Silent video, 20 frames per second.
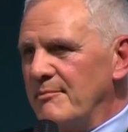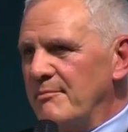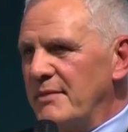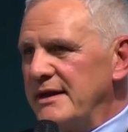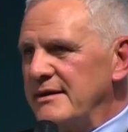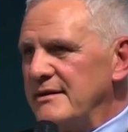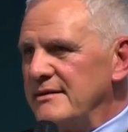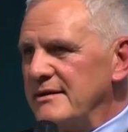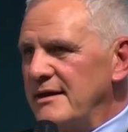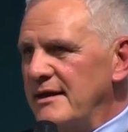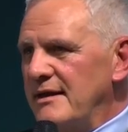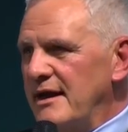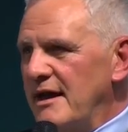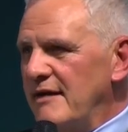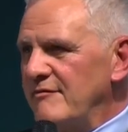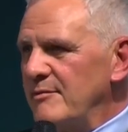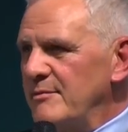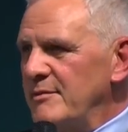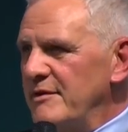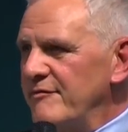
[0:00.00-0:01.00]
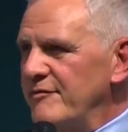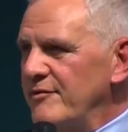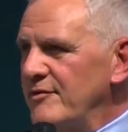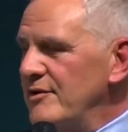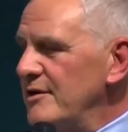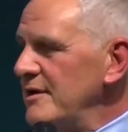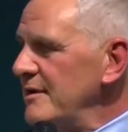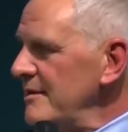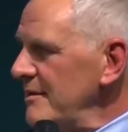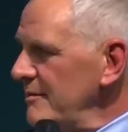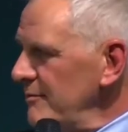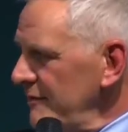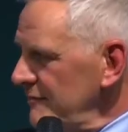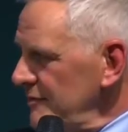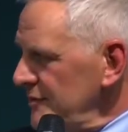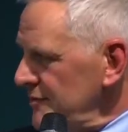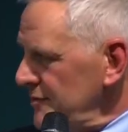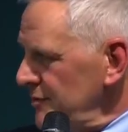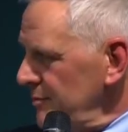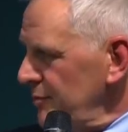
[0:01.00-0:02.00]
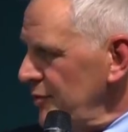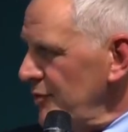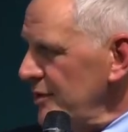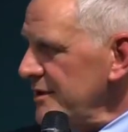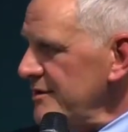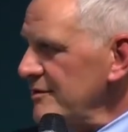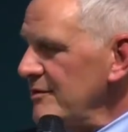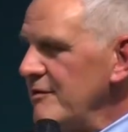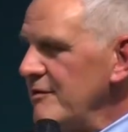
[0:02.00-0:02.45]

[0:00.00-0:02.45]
better than ever before, with the support